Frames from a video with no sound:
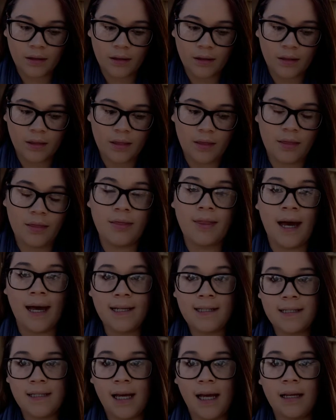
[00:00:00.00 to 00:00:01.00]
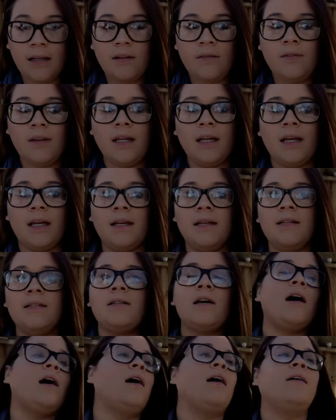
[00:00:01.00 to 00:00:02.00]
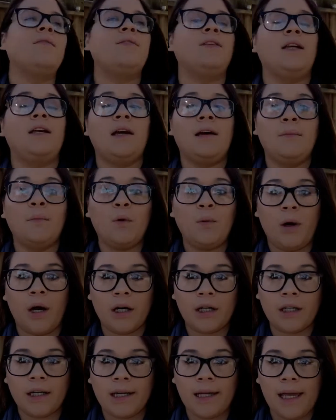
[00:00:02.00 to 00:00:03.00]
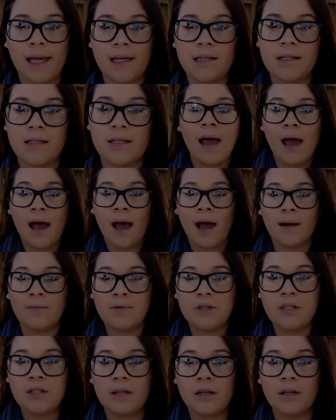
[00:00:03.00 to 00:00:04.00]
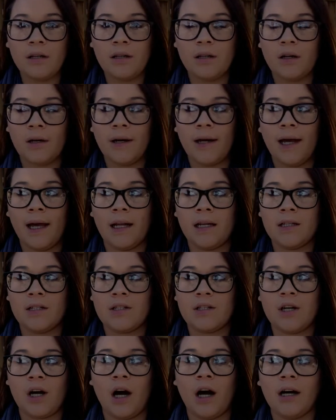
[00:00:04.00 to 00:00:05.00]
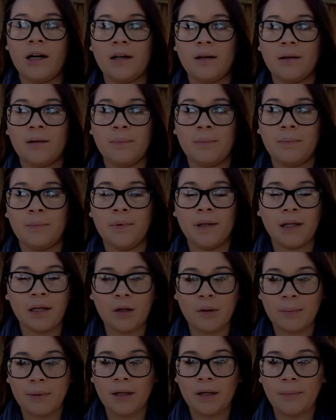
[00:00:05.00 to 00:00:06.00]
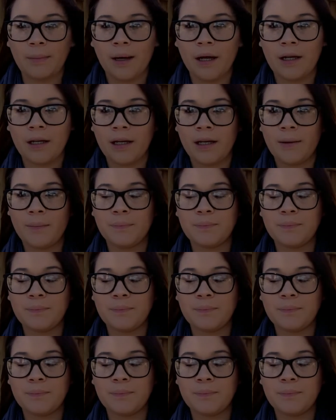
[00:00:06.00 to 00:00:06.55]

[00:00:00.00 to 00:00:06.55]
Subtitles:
That's kind of the end of the Emma Walker case. I'm just gonna go ahead and talk a little bit about it